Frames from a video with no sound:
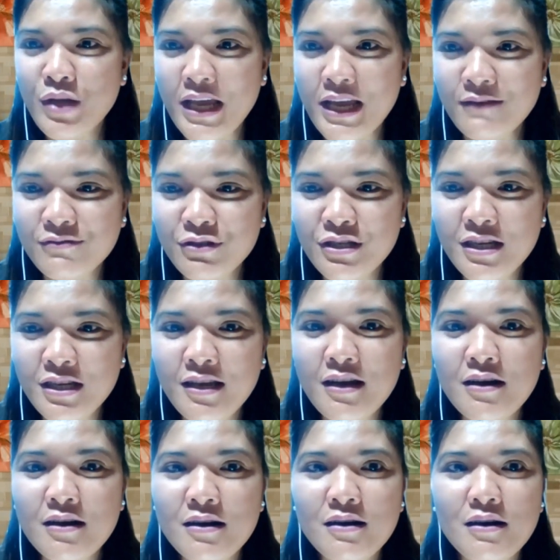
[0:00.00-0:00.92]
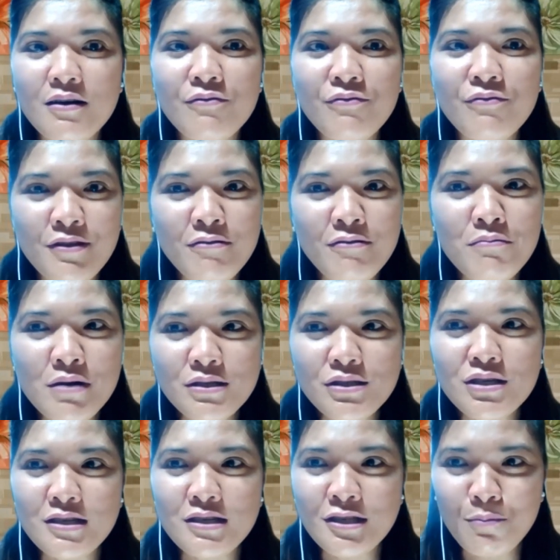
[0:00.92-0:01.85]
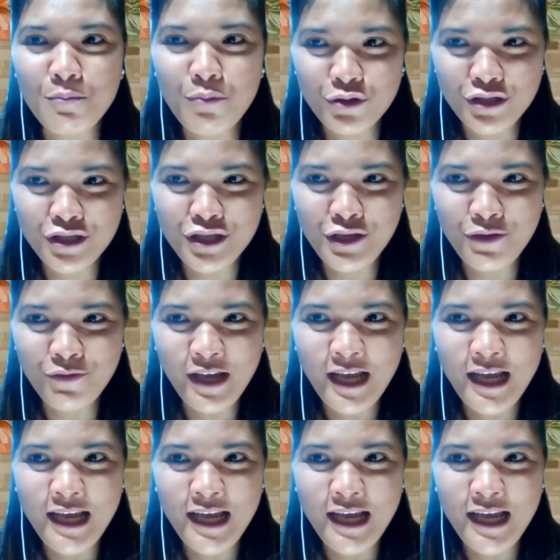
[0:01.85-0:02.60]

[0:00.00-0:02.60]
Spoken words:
have today are very much supportive